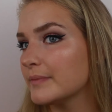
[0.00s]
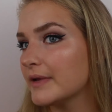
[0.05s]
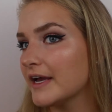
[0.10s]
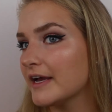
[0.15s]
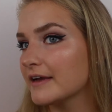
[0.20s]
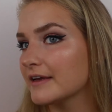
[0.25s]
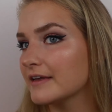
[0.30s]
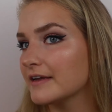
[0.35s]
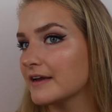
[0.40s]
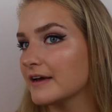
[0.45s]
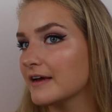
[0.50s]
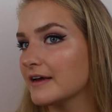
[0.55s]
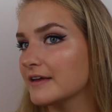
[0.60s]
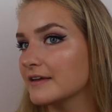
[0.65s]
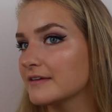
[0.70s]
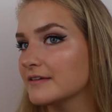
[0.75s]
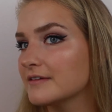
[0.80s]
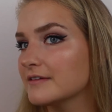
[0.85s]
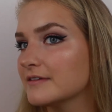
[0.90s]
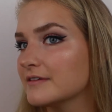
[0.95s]
pack it
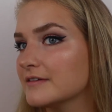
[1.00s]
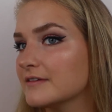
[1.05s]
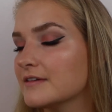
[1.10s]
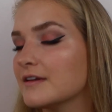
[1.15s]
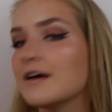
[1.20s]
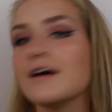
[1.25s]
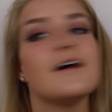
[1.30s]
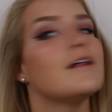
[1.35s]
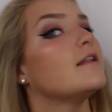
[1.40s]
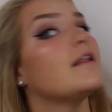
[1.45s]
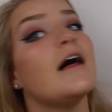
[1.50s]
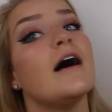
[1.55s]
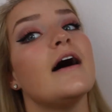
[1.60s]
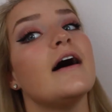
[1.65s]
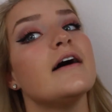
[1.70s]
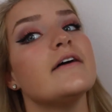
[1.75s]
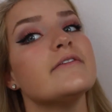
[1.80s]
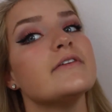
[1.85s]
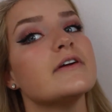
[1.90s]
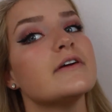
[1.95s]
on a lot
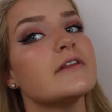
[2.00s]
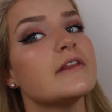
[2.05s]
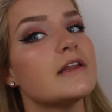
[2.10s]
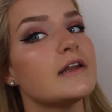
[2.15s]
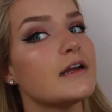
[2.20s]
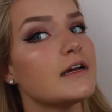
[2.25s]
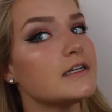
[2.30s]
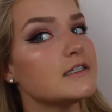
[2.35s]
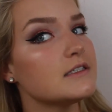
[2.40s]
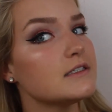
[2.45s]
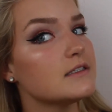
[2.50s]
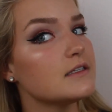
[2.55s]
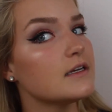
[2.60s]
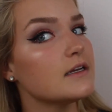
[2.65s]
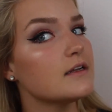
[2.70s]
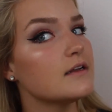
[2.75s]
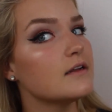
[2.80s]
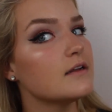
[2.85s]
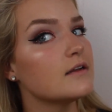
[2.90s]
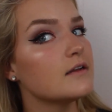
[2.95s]
heavier than I just
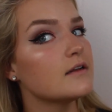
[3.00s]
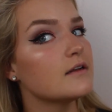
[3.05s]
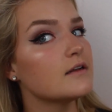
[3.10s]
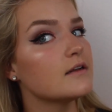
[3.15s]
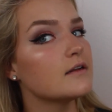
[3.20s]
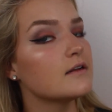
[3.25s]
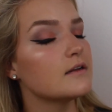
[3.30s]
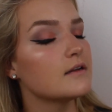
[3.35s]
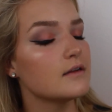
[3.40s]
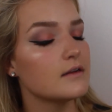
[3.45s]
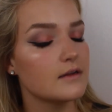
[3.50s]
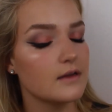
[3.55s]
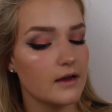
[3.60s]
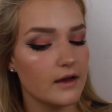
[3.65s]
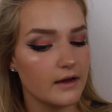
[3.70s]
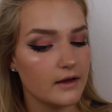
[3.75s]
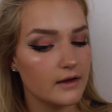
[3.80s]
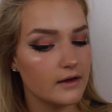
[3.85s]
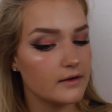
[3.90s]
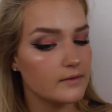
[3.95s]
did.
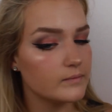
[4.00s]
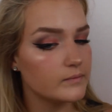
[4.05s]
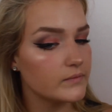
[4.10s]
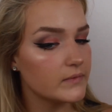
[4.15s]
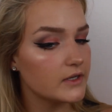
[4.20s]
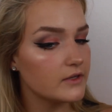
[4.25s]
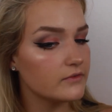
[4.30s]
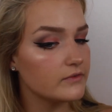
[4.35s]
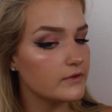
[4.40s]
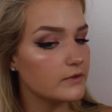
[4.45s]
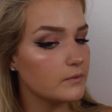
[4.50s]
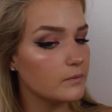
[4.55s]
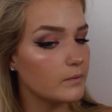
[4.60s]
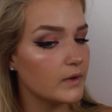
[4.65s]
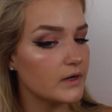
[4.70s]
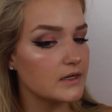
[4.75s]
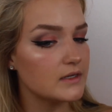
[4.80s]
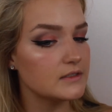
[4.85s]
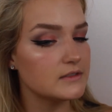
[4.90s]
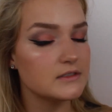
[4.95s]
If you
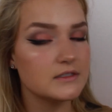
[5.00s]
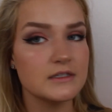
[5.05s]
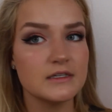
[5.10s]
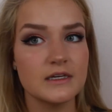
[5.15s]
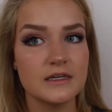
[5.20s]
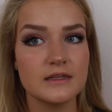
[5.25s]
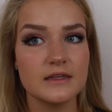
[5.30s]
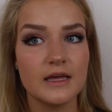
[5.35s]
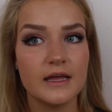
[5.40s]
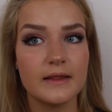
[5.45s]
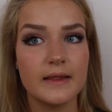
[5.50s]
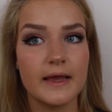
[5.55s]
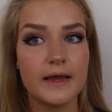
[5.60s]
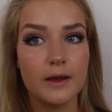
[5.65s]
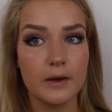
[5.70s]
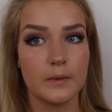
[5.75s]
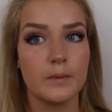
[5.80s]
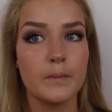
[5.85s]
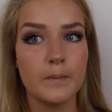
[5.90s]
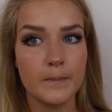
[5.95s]
wanted to get that
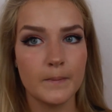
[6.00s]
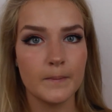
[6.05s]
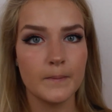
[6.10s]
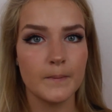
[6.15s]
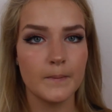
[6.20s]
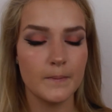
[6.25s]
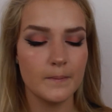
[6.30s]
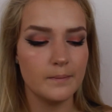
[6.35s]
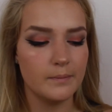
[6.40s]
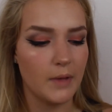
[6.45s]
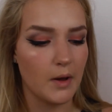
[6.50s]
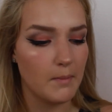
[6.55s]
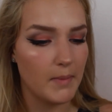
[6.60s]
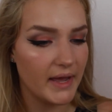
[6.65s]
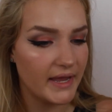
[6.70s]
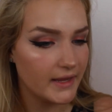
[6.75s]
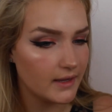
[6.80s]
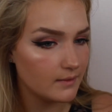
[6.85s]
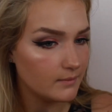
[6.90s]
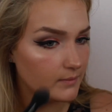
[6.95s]
like
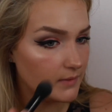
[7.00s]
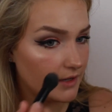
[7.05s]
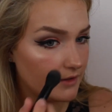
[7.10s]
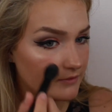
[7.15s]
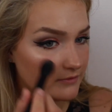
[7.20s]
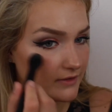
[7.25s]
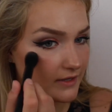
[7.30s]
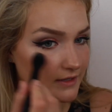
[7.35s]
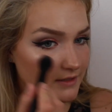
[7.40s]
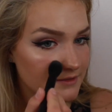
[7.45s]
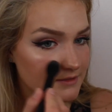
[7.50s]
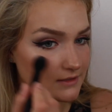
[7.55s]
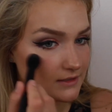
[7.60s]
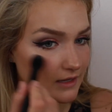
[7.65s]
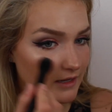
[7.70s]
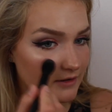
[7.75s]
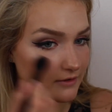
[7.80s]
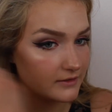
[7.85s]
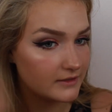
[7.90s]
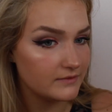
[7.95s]
ba-bam effect.
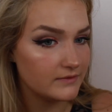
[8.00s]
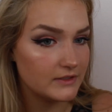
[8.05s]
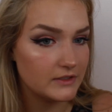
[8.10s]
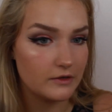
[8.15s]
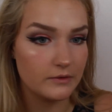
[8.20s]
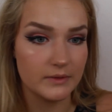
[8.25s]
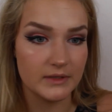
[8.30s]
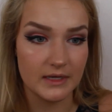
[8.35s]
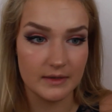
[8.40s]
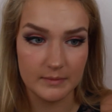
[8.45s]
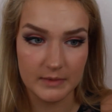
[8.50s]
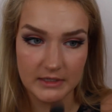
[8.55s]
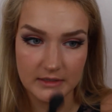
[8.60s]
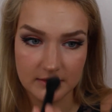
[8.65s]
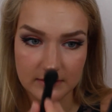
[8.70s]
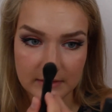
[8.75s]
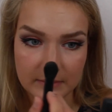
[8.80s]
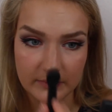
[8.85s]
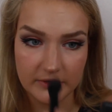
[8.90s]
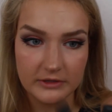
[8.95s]
I don't even know what that
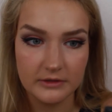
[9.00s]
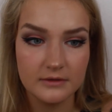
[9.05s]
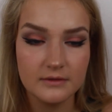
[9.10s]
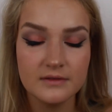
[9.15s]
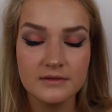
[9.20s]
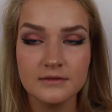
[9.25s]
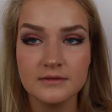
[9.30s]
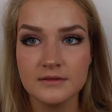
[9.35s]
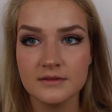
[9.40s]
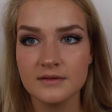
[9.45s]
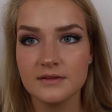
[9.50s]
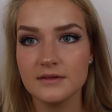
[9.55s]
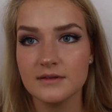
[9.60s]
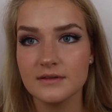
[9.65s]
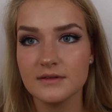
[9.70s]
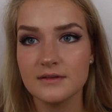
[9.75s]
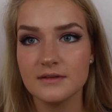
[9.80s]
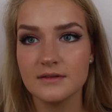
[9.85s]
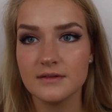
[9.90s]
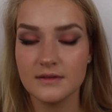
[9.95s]
means, but
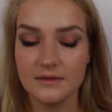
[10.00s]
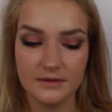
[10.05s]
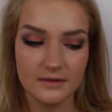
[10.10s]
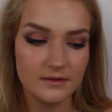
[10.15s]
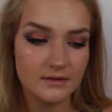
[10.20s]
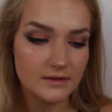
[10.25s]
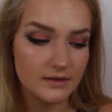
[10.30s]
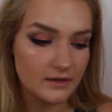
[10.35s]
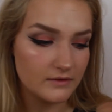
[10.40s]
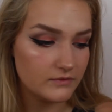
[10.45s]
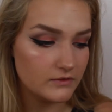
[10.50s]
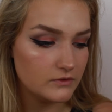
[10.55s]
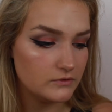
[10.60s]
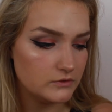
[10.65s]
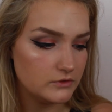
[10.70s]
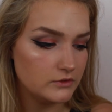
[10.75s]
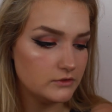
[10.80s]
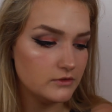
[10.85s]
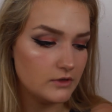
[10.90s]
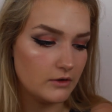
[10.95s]
if you
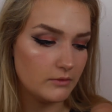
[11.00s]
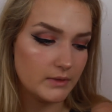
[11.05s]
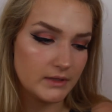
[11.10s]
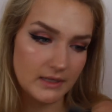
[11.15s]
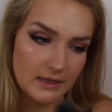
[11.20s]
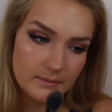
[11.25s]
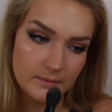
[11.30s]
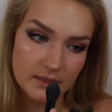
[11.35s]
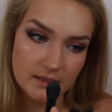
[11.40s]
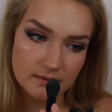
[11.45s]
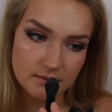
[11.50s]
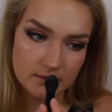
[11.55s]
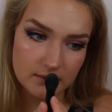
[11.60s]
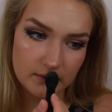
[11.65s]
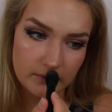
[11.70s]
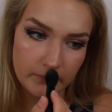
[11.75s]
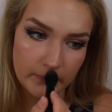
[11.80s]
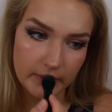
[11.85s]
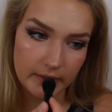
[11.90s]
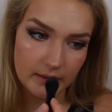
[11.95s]
do know what that means
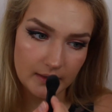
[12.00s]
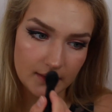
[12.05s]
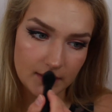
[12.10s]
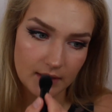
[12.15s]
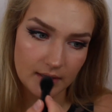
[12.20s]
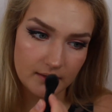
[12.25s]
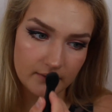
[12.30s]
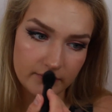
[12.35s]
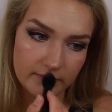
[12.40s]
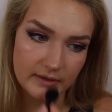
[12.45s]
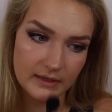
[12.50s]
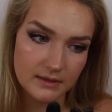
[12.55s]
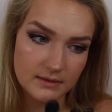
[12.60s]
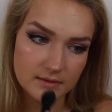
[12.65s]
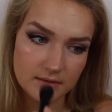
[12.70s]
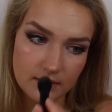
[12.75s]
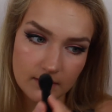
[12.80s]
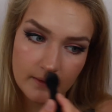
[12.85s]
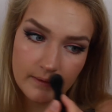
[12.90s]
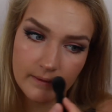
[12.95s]
and you want to get that
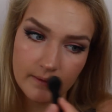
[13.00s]
effect,